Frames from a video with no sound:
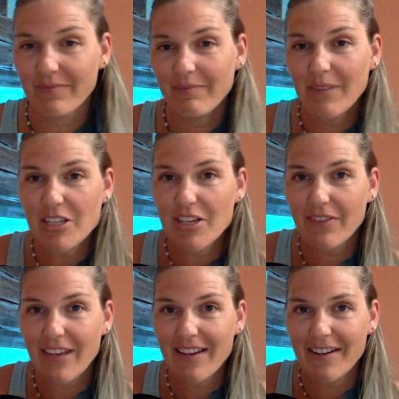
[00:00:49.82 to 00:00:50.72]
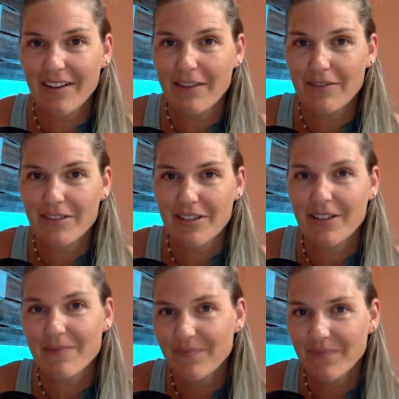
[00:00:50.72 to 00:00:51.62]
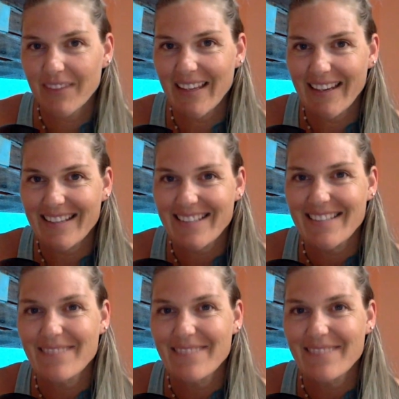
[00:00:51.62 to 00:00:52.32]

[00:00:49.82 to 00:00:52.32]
my Chief Canine Officer, Guinness.